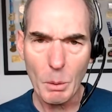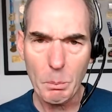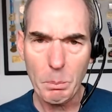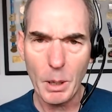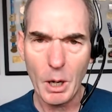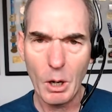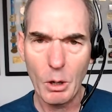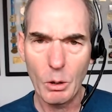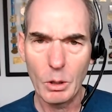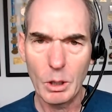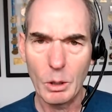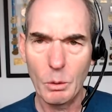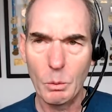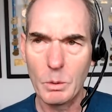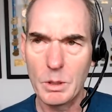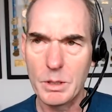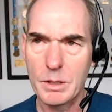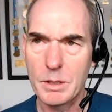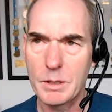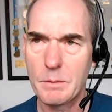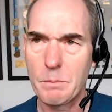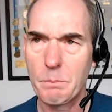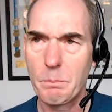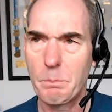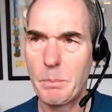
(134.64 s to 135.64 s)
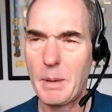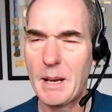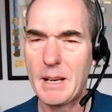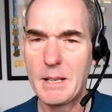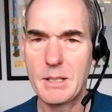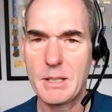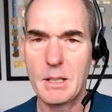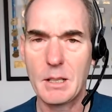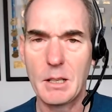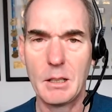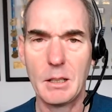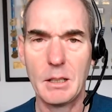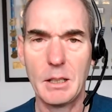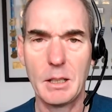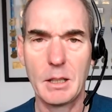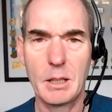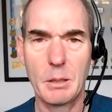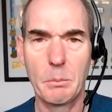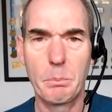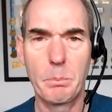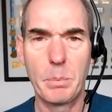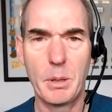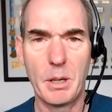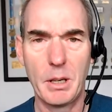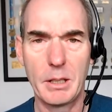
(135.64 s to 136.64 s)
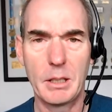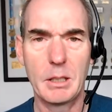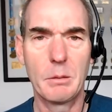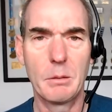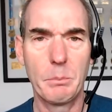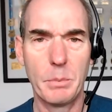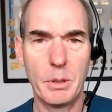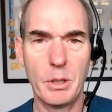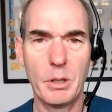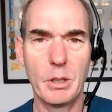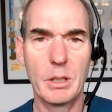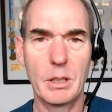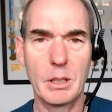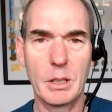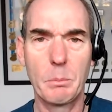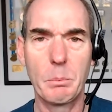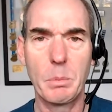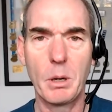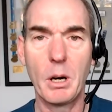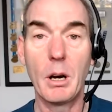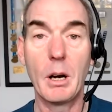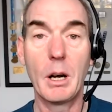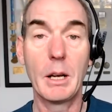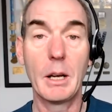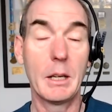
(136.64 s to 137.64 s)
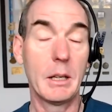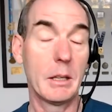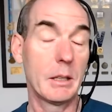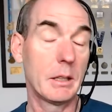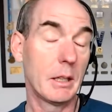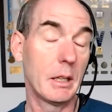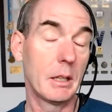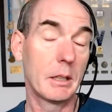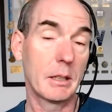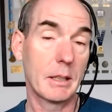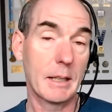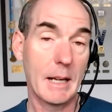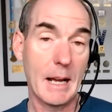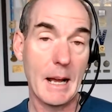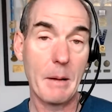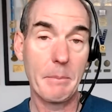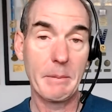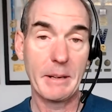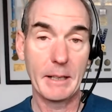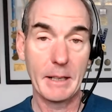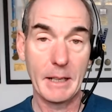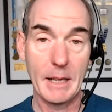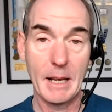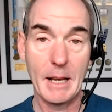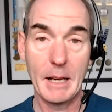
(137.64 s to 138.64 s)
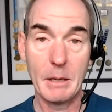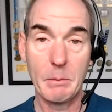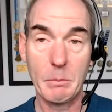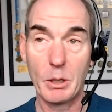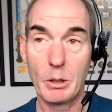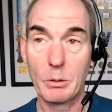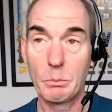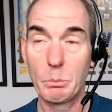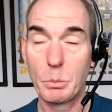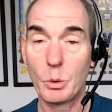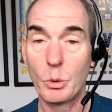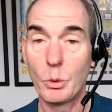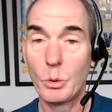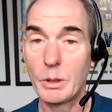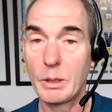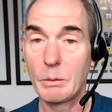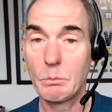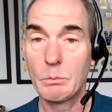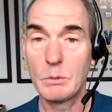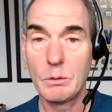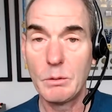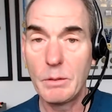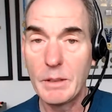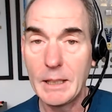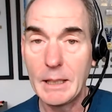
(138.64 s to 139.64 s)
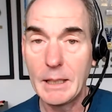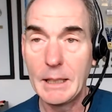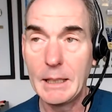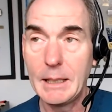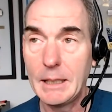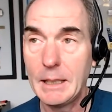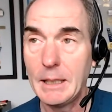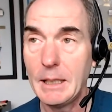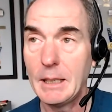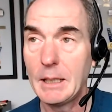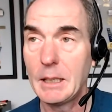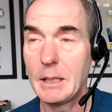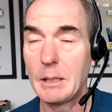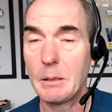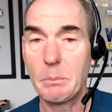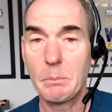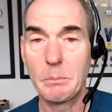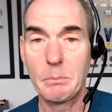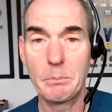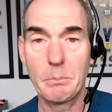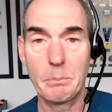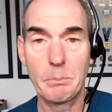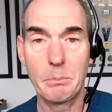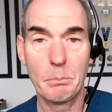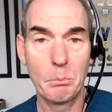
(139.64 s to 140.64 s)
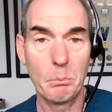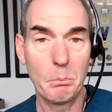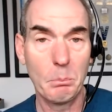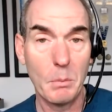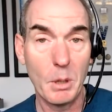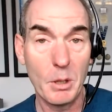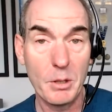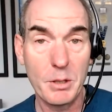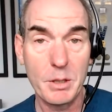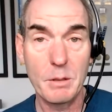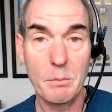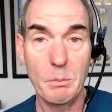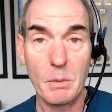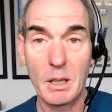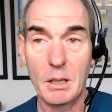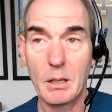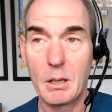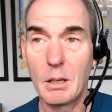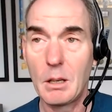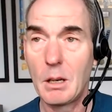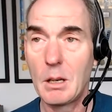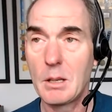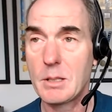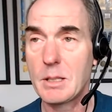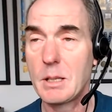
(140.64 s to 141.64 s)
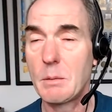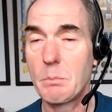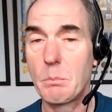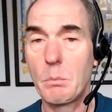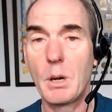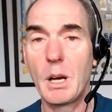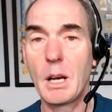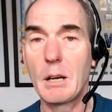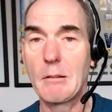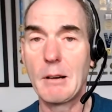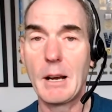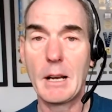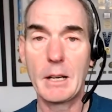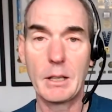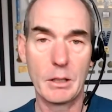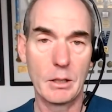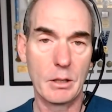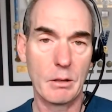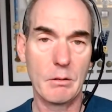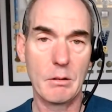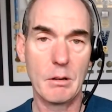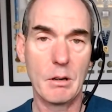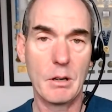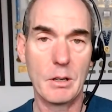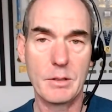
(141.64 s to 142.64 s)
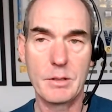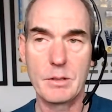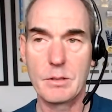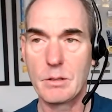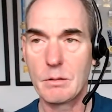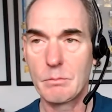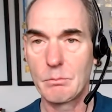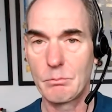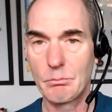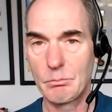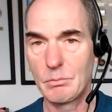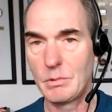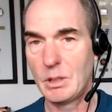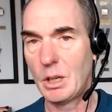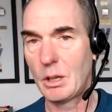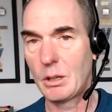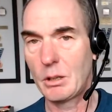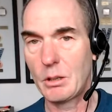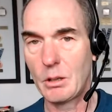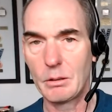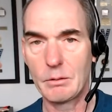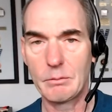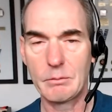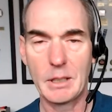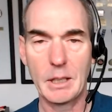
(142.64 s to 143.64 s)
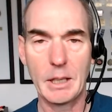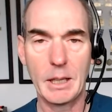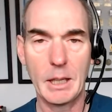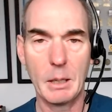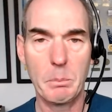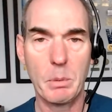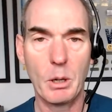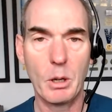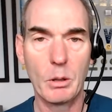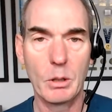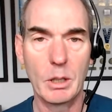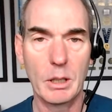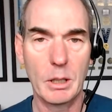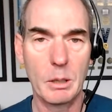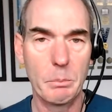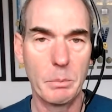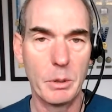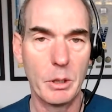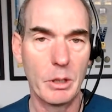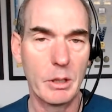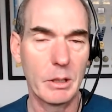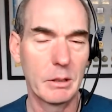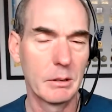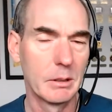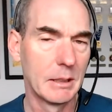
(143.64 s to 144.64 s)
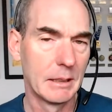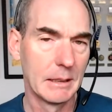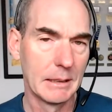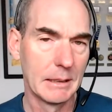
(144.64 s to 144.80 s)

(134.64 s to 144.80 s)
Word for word: Polar was basically the bike computer to buy, and then Garmin came on board, and within a year, most of my clients have migrated across, you know, gotten rid of their Polar computer,